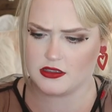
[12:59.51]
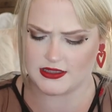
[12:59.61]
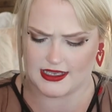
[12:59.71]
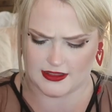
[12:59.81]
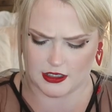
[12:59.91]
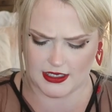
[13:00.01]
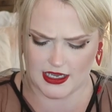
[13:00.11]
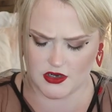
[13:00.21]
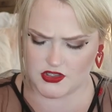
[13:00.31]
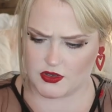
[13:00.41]
like their
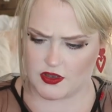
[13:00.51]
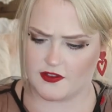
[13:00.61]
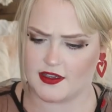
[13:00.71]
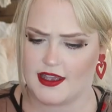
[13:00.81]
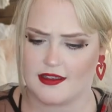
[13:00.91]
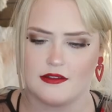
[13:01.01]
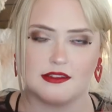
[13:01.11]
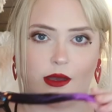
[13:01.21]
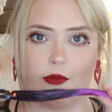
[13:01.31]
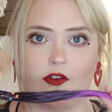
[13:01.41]
hair, so I feel like
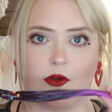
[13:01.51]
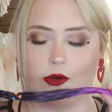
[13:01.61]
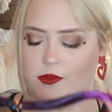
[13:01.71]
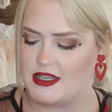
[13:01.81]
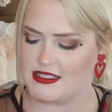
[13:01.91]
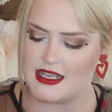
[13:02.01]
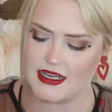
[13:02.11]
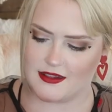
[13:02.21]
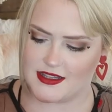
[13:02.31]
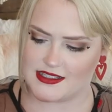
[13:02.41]
some of them will blend
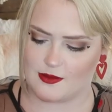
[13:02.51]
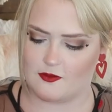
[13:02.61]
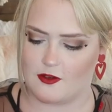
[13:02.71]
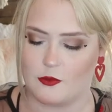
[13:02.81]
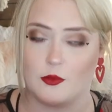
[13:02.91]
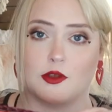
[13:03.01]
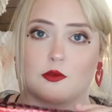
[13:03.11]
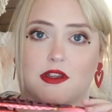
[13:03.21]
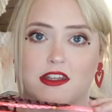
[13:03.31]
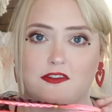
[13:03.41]
in, and then some of them will
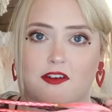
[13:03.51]
be really